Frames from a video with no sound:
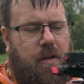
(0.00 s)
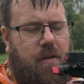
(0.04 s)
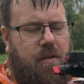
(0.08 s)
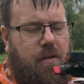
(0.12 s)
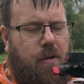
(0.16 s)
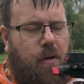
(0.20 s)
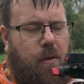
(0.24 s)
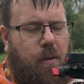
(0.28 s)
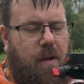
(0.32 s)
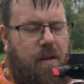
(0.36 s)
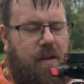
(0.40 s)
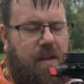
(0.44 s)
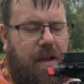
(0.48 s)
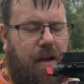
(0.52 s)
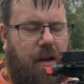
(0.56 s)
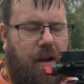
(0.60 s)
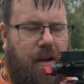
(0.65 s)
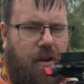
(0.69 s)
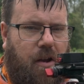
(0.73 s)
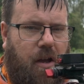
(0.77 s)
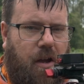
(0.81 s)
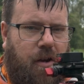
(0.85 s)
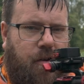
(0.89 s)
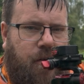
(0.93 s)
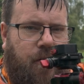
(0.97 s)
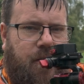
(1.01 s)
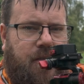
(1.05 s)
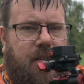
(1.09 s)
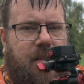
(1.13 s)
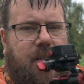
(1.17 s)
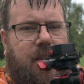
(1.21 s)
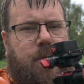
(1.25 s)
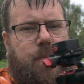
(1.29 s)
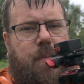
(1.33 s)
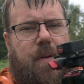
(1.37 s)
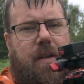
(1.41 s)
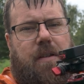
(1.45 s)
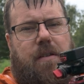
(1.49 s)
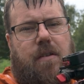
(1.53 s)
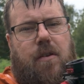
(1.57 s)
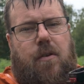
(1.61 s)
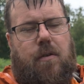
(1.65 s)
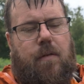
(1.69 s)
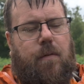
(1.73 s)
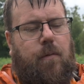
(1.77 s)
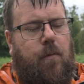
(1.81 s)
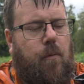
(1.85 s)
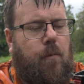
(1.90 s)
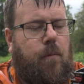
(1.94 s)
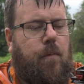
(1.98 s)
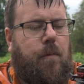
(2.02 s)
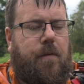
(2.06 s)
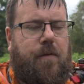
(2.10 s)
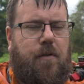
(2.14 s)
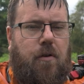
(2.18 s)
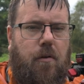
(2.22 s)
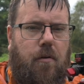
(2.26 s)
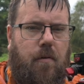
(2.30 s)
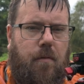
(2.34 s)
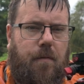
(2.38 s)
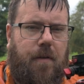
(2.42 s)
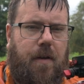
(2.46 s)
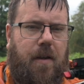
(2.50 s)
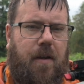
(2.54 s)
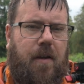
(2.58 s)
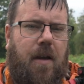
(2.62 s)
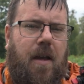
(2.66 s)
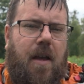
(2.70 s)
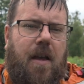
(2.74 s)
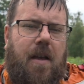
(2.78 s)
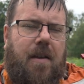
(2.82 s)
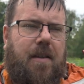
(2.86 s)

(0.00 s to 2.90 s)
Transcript: So yeah, I could see this being useful for photography,